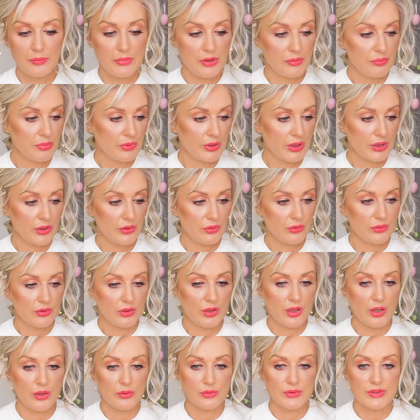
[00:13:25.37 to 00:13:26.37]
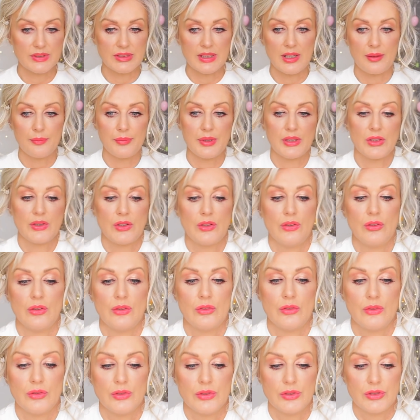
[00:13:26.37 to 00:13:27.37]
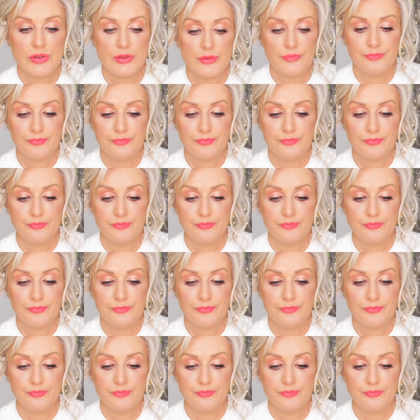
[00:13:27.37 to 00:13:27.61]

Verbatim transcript: me bring you closer because